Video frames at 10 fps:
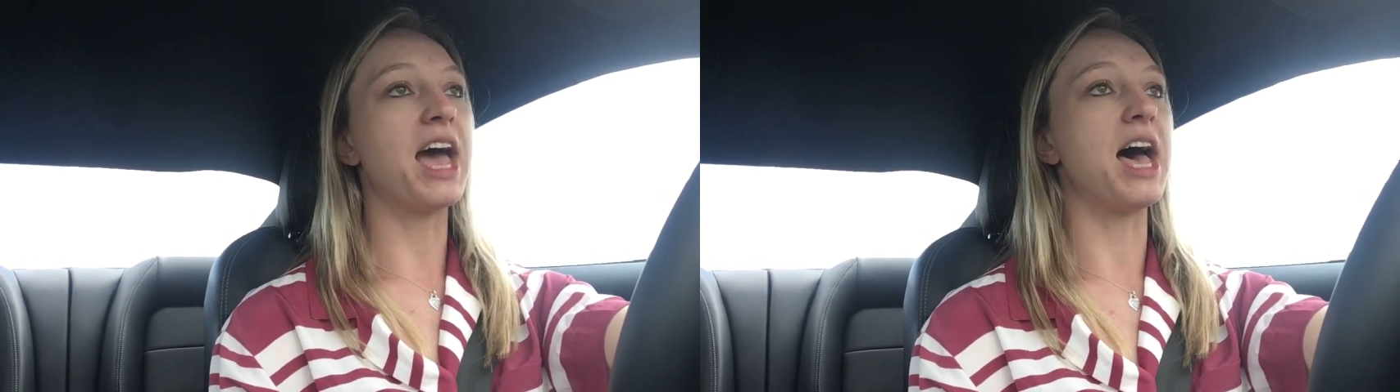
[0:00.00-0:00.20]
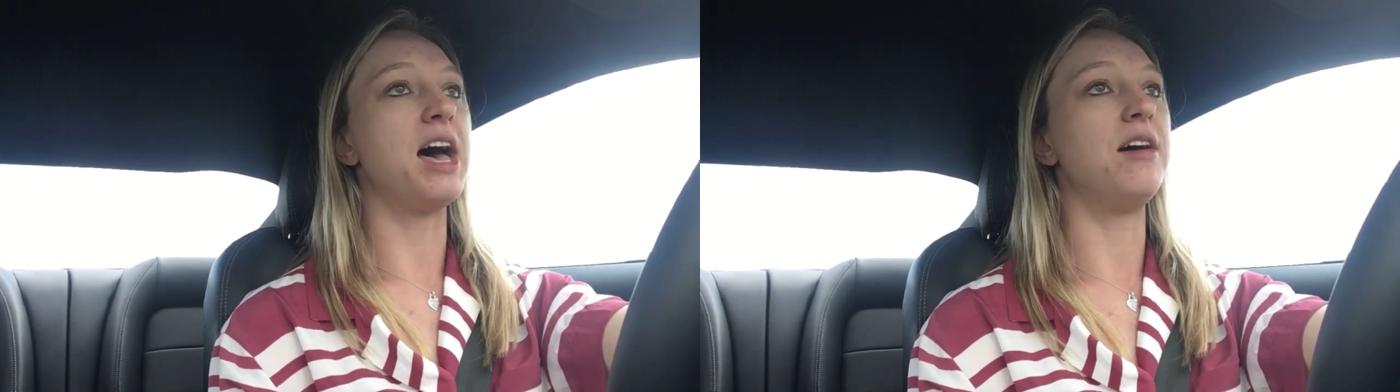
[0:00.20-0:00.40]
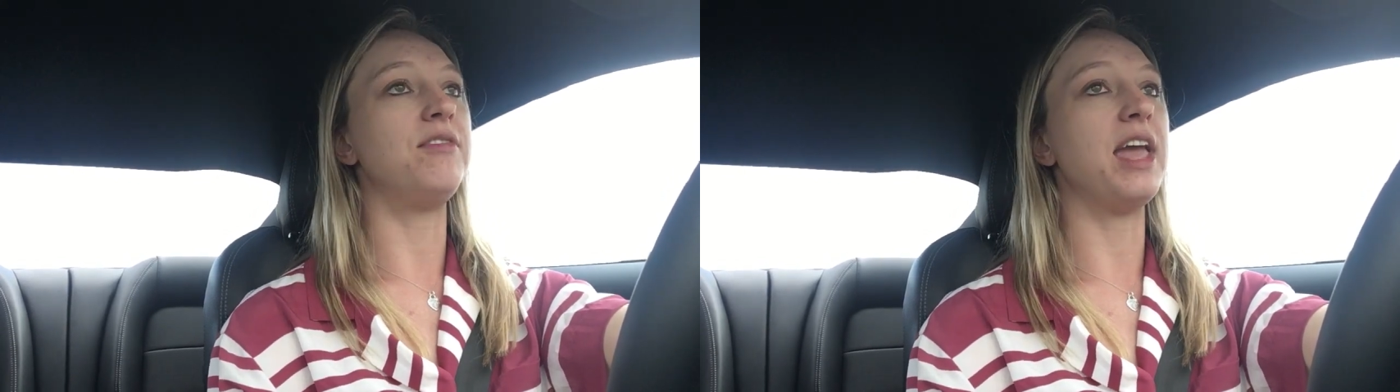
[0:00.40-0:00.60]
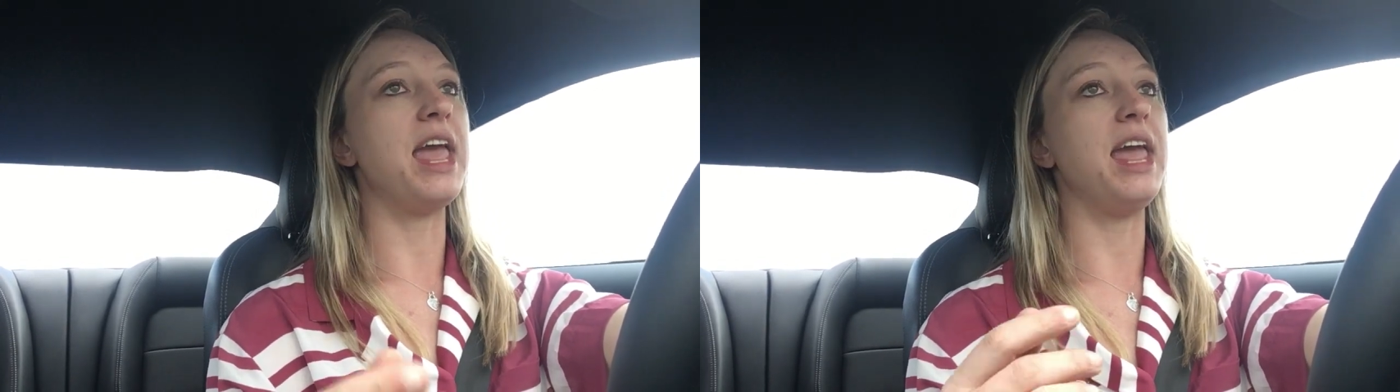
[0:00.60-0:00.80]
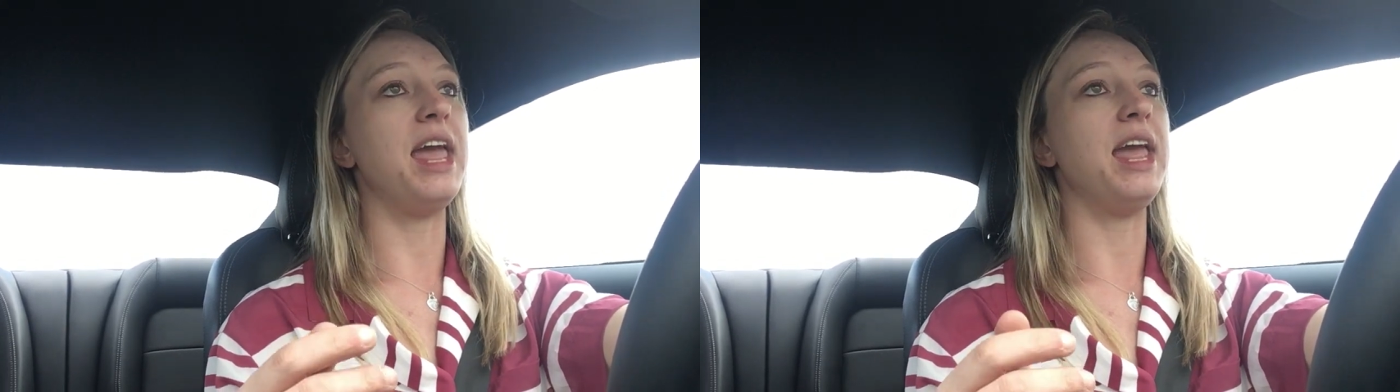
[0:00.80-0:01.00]
have
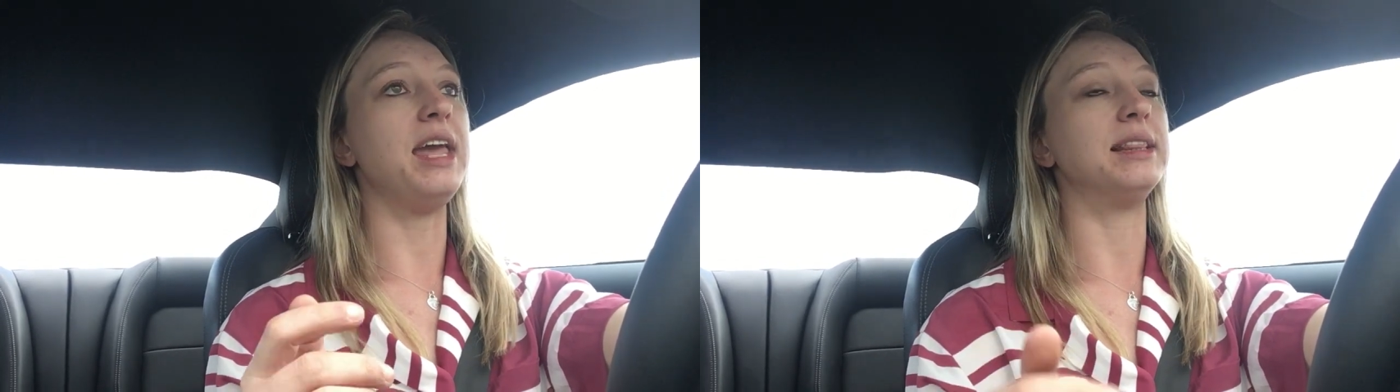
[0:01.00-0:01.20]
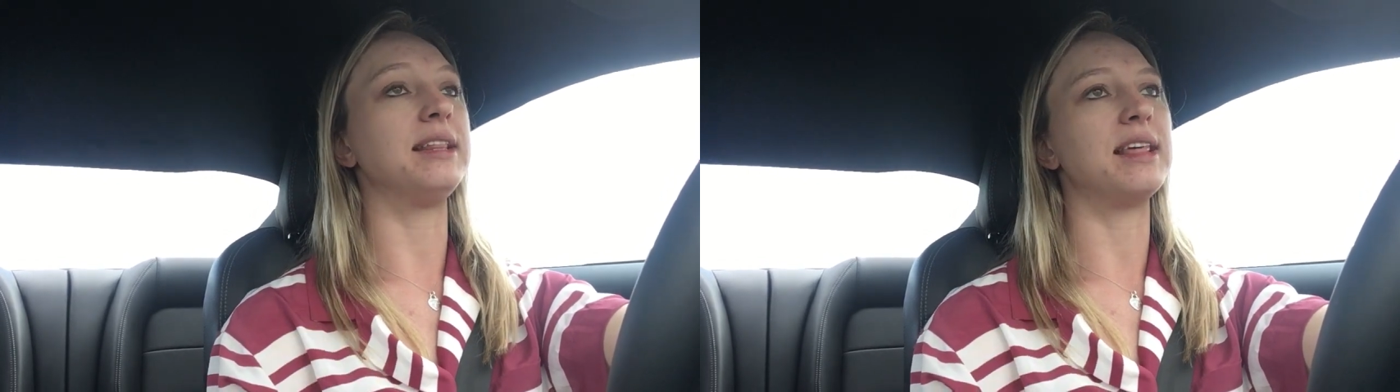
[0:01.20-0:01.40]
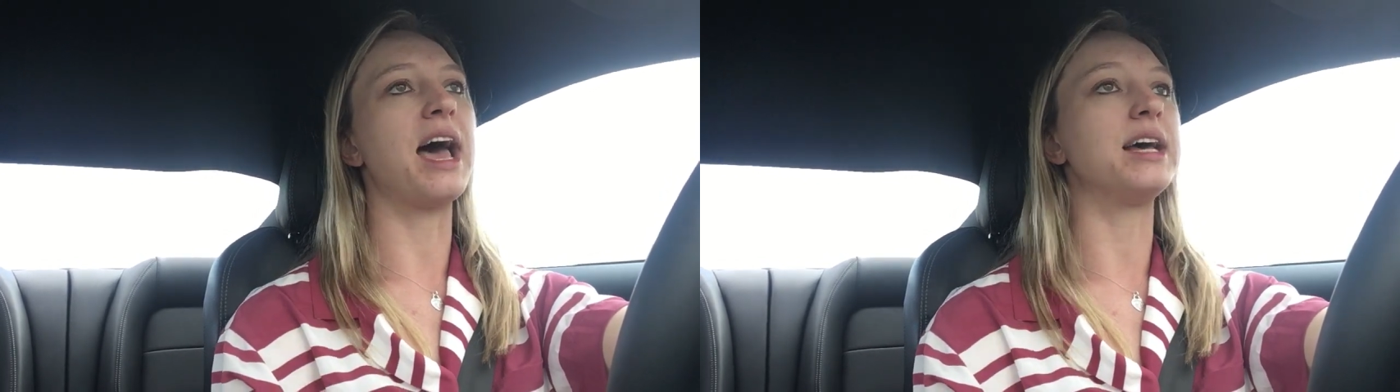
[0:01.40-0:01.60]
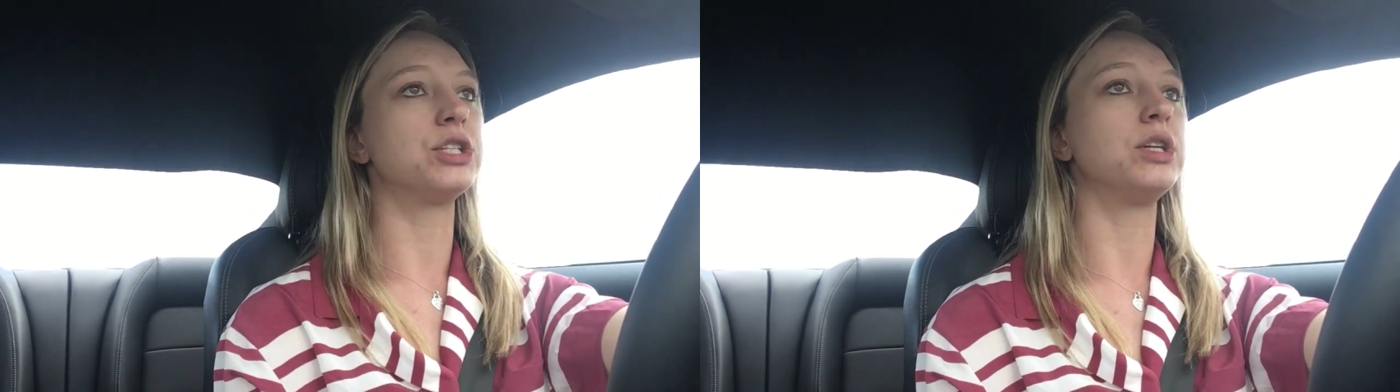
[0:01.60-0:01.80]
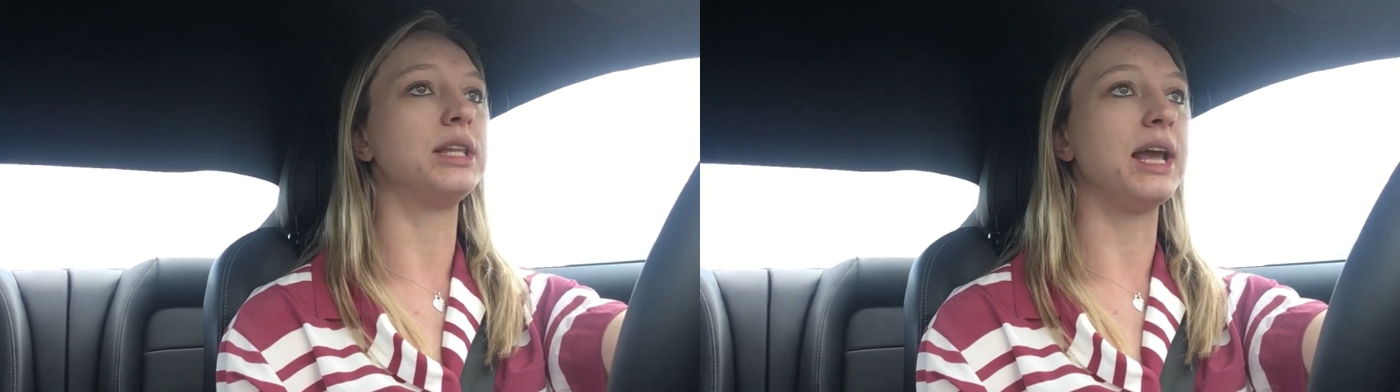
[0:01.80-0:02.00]
the
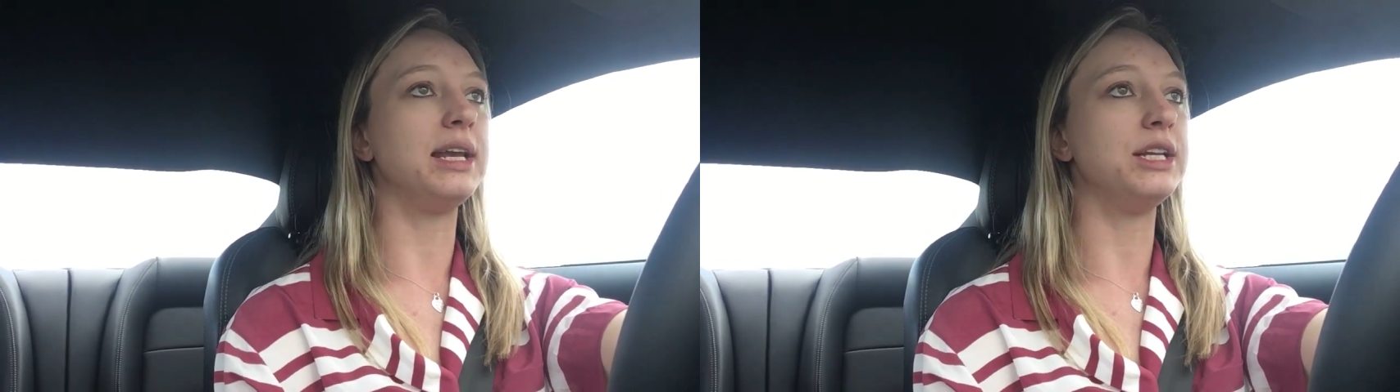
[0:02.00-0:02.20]
hazard light